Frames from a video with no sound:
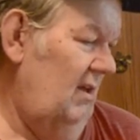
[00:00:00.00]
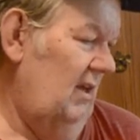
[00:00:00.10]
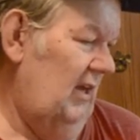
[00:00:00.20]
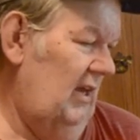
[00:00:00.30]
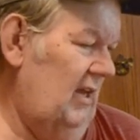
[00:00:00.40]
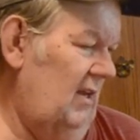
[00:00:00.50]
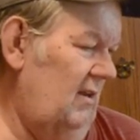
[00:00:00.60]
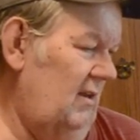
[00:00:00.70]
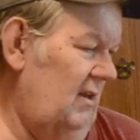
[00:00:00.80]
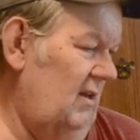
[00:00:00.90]
in
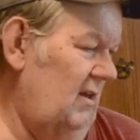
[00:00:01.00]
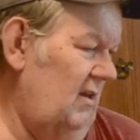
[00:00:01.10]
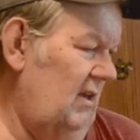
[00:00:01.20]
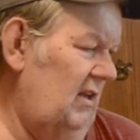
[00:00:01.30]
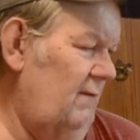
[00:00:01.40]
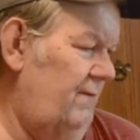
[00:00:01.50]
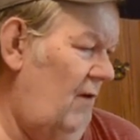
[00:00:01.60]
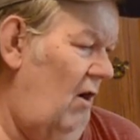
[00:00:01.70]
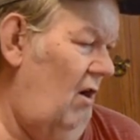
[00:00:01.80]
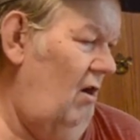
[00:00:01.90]
the
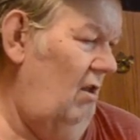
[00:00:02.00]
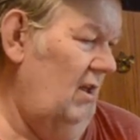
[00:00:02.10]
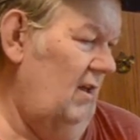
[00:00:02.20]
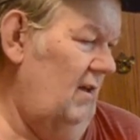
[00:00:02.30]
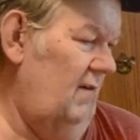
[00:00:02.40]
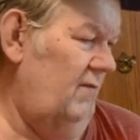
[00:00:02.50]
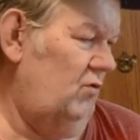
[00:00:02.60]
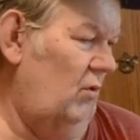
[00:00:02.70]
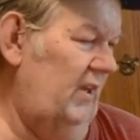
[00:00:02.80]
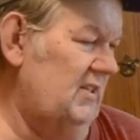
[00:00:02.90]
fall of
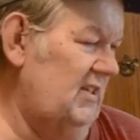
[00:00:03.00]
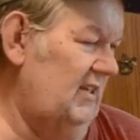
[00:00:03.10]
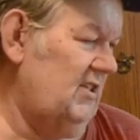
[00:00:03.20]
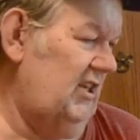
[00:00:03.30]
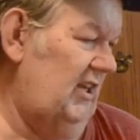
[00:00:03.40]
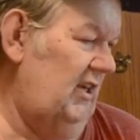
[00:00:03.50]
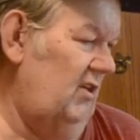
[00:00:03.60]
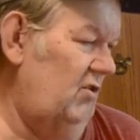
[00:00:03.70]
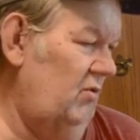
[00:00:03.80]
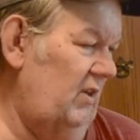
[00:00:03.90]

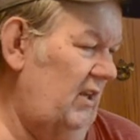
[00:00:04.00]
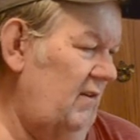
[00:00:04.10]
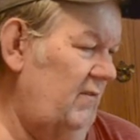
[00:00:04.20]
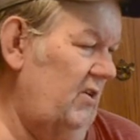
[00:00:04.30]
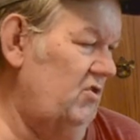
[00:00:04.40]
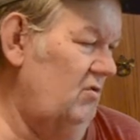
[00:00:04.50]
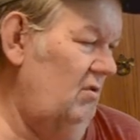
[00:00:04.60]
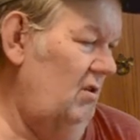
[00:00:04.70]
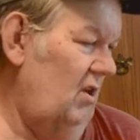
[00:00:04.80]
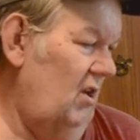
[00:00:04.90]
2016 to an
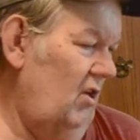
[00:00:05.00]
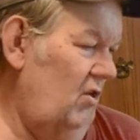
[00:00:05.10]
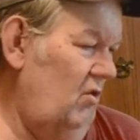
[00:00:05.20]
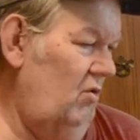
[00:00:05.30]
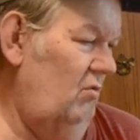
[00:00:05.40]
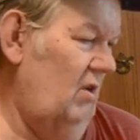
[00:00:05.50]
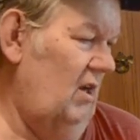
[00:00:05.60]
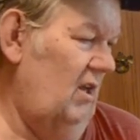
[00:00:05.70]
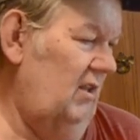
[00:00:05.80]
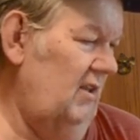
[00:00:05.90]
individual who
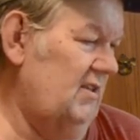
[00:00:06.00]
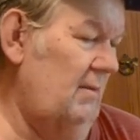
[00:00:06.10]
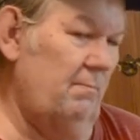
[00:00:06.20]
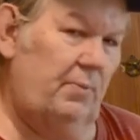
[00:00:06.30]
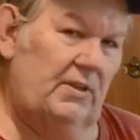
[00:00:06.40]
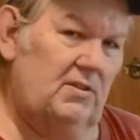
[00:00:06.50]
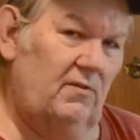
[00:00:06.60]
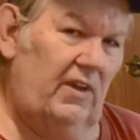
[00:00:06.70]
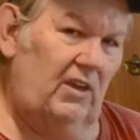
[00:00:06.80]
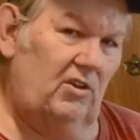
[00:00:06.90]
lives up in
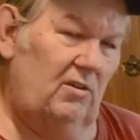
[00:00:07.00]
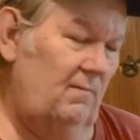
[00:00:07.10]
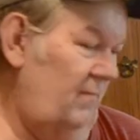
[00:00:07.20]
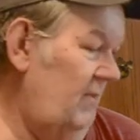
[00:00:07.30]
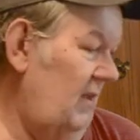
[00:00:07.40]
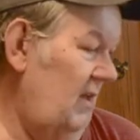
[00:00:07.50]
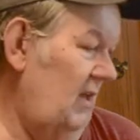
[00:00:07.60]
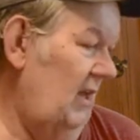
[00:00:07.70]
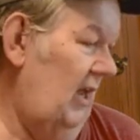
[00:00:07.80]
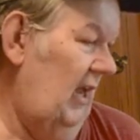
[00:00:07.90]
Pennsylvania.
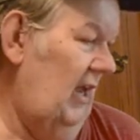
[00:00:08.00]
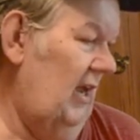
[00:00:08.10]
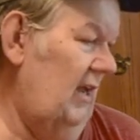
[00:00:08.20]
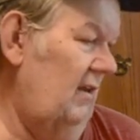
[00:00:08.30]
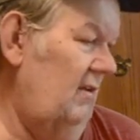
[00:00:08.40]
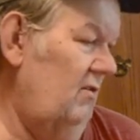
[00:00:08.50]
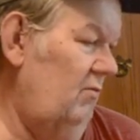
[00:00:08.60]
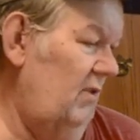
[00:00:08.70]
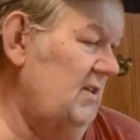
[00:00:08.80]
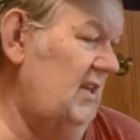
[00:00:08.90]
And
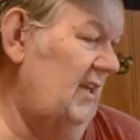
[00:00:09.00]
the reason I